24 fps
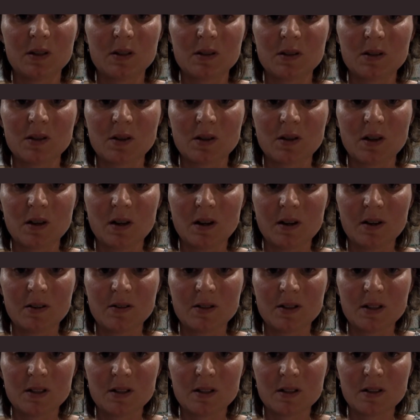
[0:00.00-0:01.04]
So I
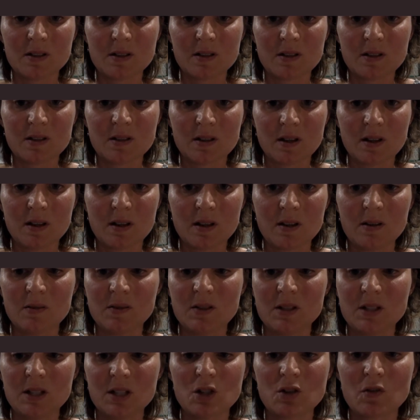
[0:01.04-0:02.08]
just
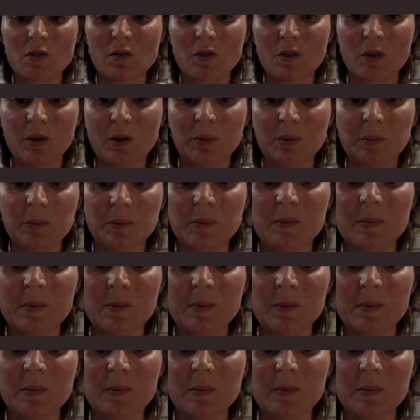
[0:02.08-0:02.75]
stitch from